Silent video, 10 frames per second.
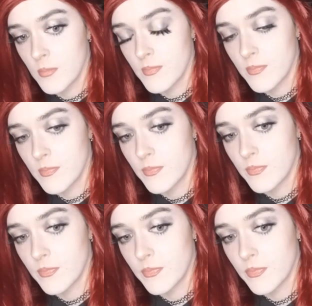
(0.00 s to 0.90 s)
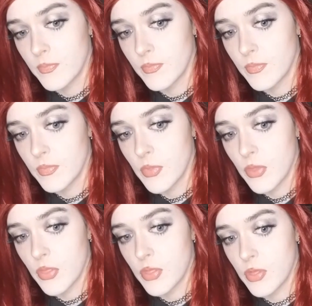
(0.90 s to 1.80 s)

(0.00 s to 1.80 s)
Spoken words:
No one is speaking in this clip.